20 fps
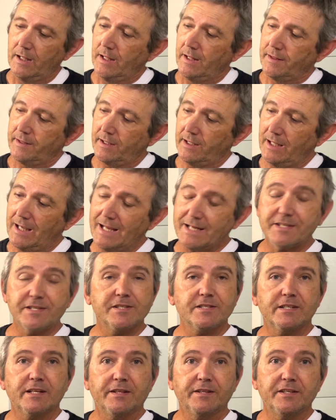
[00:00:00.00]
The
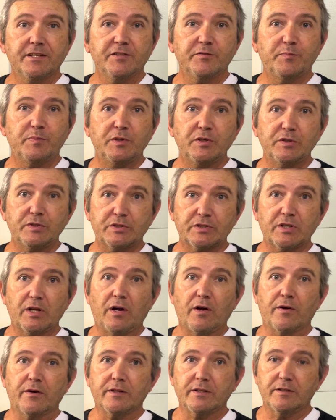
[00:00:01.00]
latches on these boots
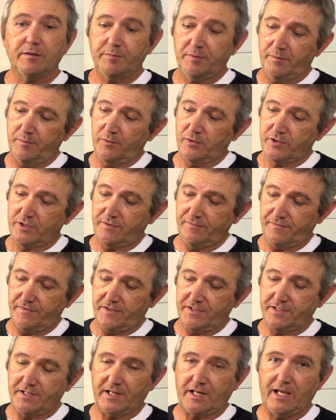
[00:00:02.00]
are a little bit more
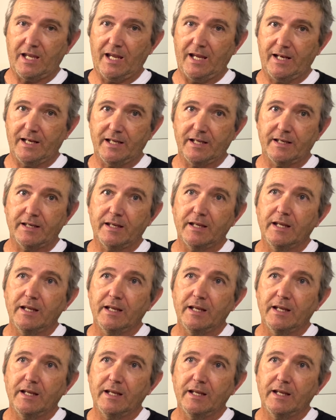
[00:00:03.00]
sophisticated